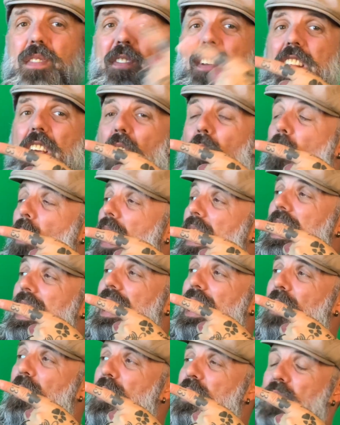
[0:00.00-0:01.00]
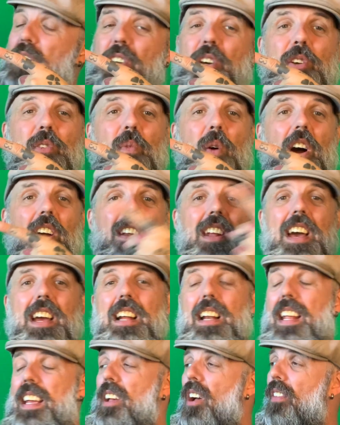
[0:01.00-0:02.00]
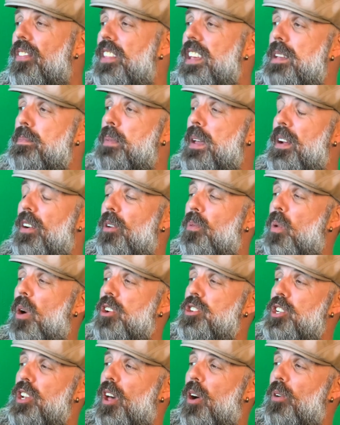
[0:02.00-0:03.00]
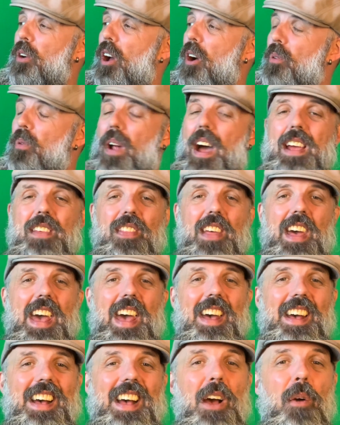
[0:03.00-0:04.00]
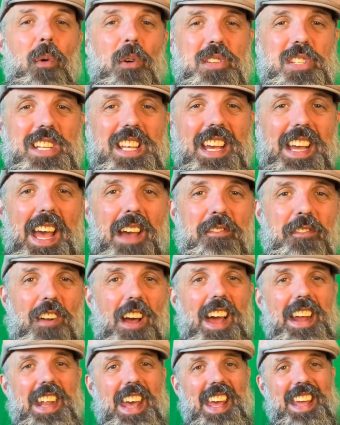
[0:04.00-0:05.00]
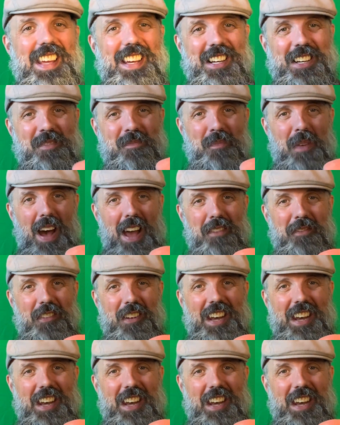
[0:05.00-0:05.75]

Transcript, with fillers: video right here. It's a good one and click on on the Beer and Watch logo right there. We'll see you again Friday. Bye for